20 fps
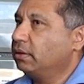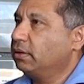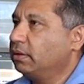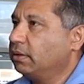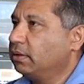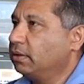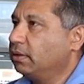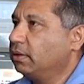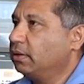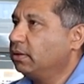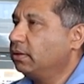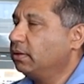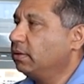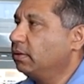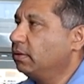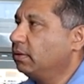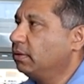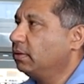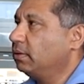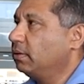
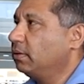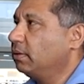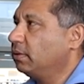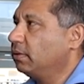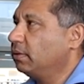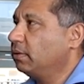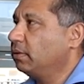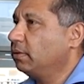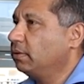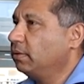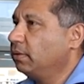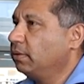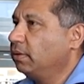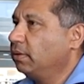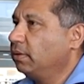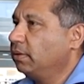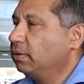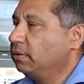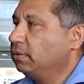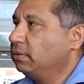
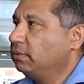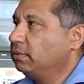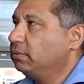[no speech]